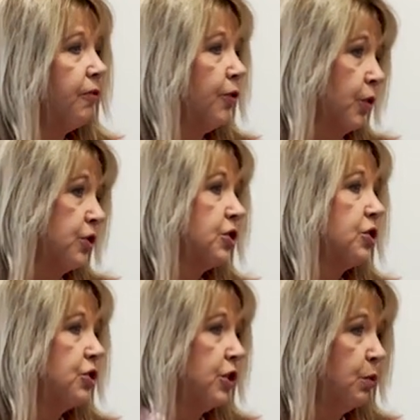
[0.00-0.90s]

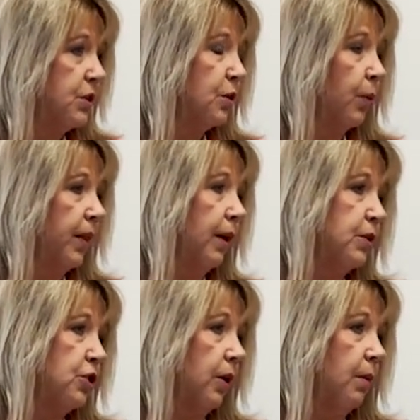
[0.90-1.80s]
first. She was the one that I
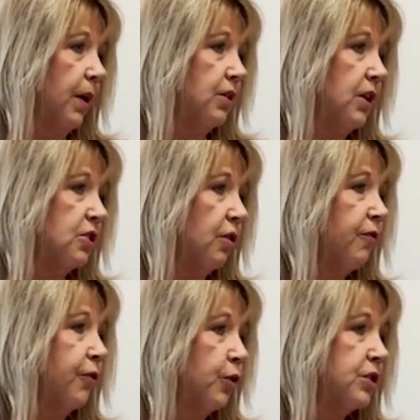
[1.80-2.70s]
was talking about that's our
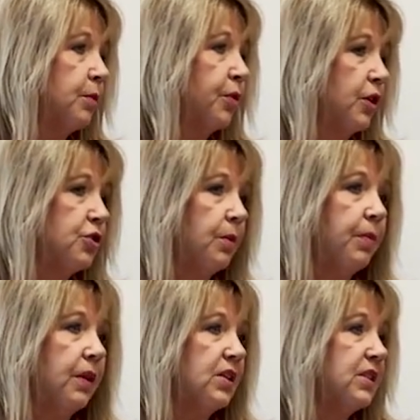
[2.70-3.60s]
first apprenticeship
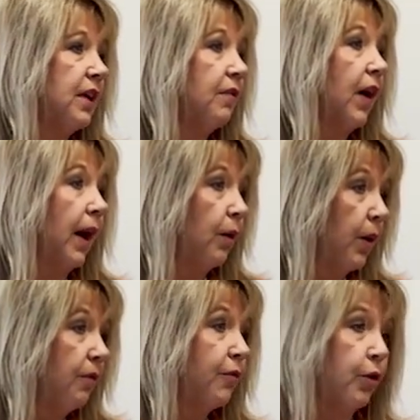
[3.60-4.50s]
in the state of
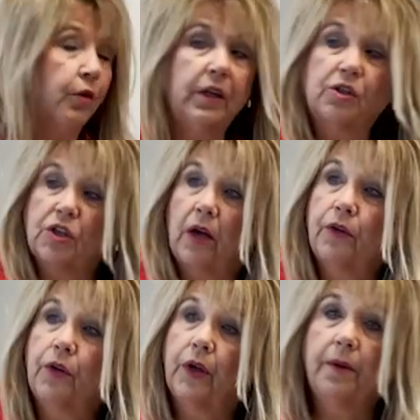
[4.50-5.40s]
Iowa for early
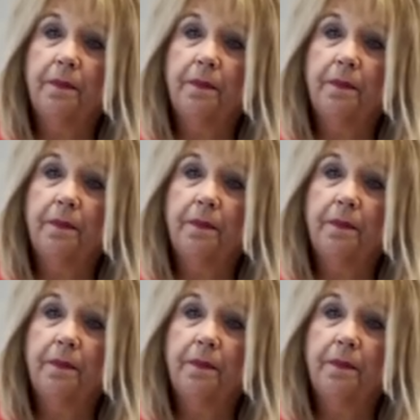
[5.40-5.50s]
childhood.